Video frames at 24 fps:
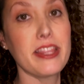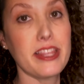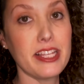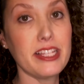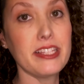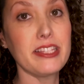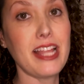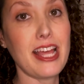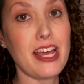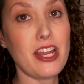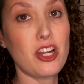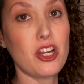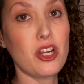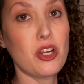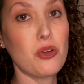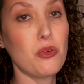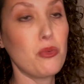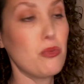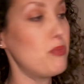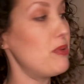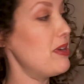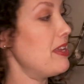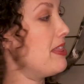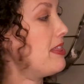the letter
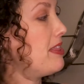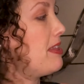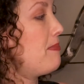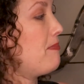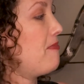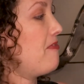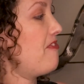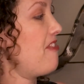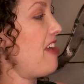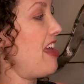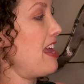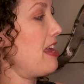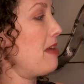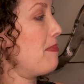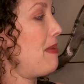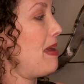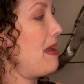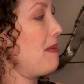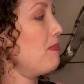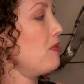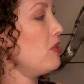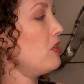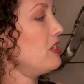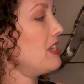with the fake
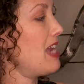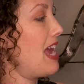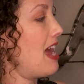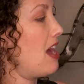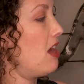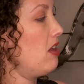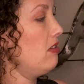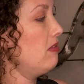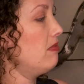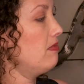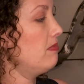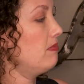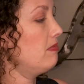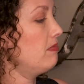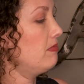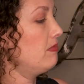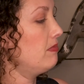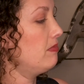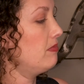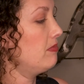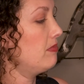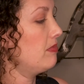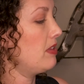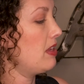paper towel.
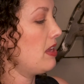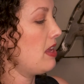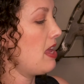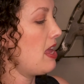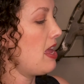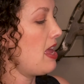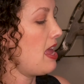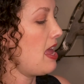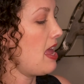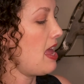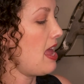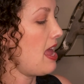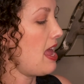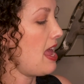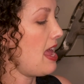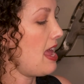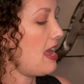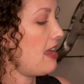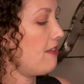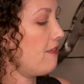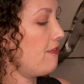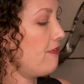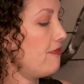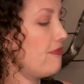
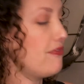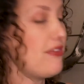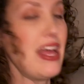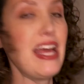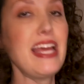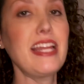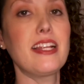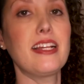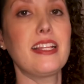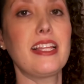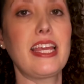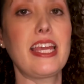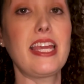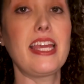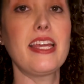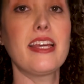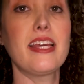And finally...